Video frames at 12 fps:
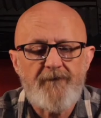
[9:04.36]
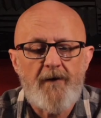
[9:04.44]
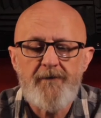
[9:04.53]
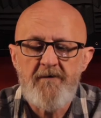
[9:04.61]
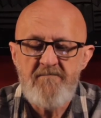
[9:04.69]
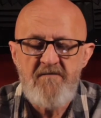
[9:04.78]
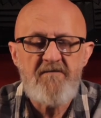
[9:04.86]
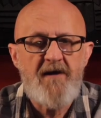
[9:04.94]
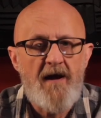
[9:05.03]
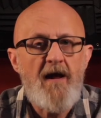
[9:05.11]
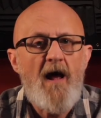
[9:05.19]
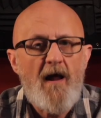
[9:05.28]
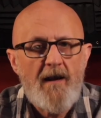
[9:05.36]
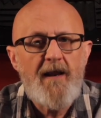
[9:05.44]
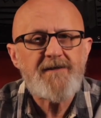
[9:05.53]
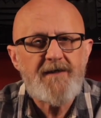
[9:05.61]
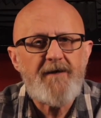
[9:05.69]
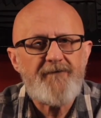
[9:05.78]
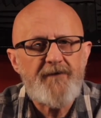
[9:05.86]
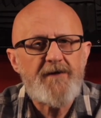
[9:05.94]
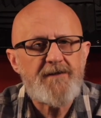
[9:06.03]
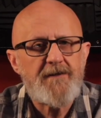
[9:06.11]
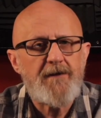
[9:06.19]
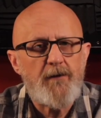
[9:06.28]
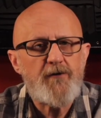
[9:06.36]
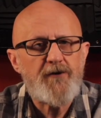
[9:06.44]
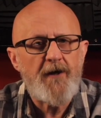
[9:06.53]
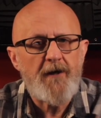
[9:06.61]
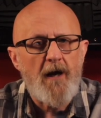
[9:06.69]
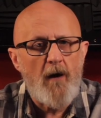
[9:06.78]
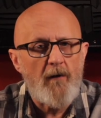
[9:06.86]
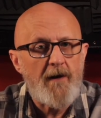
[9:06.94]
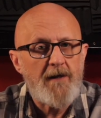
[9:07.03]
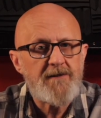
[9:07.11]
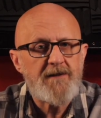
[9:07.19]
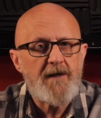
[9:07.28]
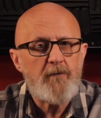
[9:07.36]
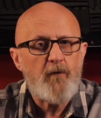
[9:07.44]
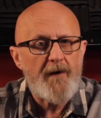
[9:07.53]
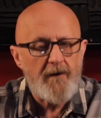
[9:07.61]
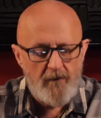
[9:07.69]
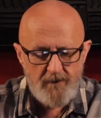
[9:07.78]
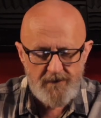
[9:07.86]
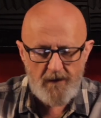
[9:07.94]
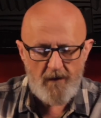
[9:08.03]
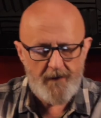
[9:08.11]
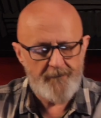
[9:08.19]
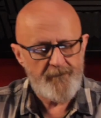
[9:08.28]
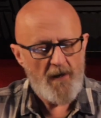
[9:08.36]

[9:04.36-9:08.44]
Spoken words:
And I thought, okay, let's give this solution a go and let's see what it looks like.